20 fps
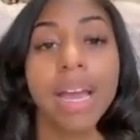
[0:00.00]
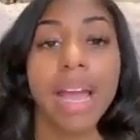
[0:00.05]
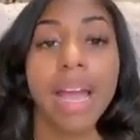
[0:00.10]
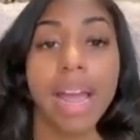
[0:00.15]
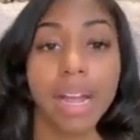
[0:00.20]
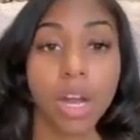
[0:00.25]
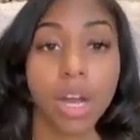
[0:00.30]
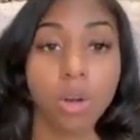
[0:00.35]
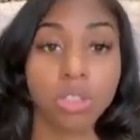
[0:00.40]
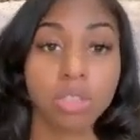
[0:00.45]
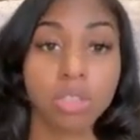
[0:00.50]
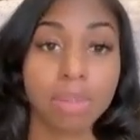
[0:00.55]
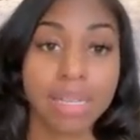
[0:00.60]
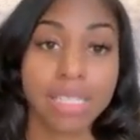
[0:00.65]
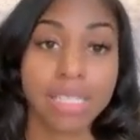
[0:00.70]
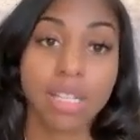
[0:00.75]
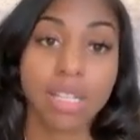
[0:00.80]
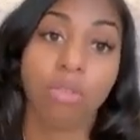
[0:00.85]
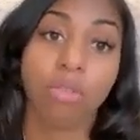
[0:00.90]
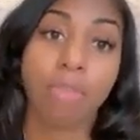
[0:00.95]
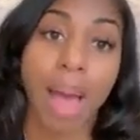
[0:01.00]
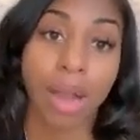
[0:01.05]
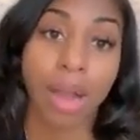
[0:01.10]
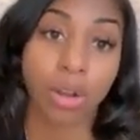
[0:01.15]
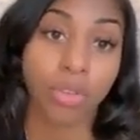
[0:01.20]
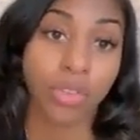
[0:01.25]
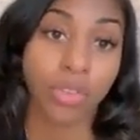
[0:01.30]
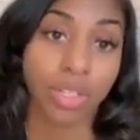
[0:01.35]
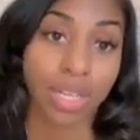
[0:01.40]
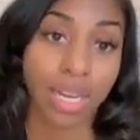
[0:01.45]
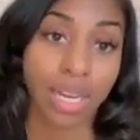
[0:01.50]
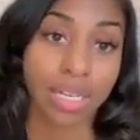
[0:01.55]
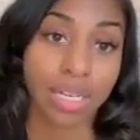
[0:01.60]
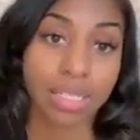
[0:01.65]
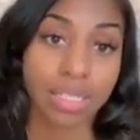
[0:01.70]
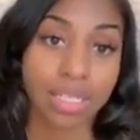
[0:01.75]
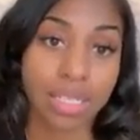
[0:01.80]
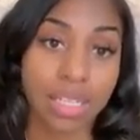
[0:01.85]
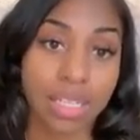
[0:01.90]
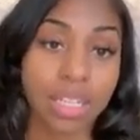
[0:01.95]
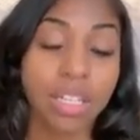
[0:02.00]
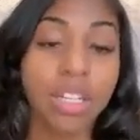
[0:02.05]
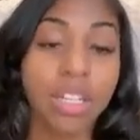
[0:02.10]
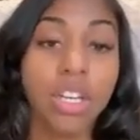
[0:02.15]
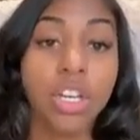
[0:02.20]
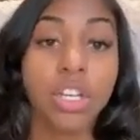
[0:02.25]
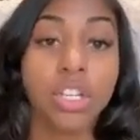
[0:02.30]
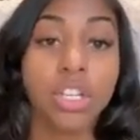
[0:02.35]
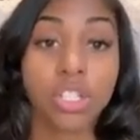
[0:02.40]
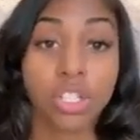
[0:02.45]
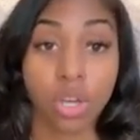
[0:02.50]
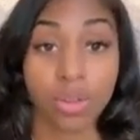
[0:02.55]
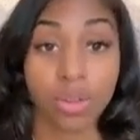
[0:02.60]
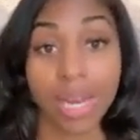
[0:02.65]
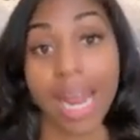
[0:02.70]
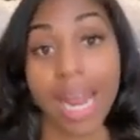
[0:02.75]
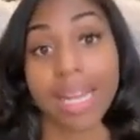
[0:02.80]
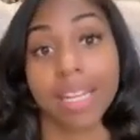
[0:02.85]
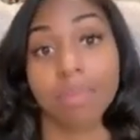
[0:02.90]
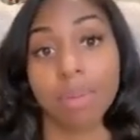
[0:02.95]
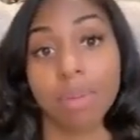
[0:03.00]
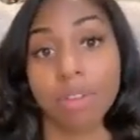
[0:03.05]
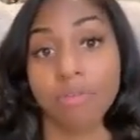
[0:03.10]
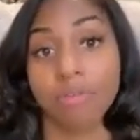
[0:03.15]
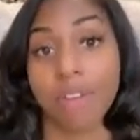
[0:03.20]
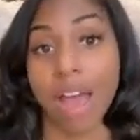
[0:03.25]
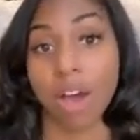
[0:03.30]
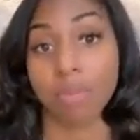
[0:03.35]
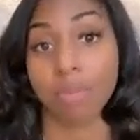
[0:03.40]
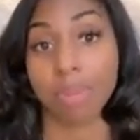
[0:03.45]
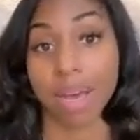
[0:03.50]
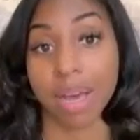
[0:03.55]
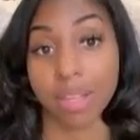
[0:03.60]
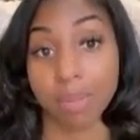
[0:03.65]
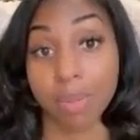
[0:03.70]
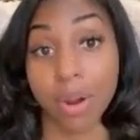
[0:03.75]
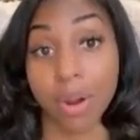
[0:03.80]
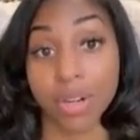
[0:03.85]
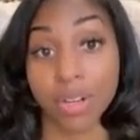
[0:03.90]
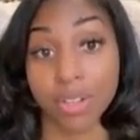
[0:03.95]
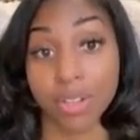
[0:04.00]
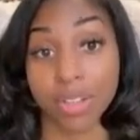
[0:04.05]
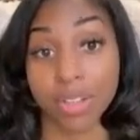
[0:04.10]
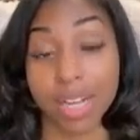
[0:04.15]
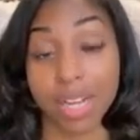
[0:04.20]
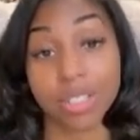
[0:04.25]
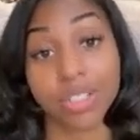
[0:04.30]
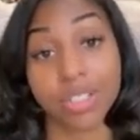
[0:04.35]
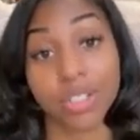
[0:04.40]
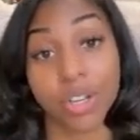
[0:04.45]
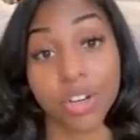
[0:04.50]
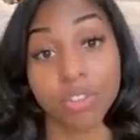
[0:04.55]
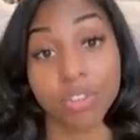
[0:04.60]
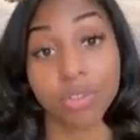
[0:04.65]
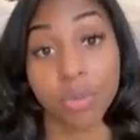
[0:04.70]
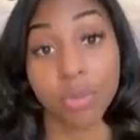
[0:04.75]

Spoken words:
and coached myself back on the dating scene so that I could be found by the partner that I deserve,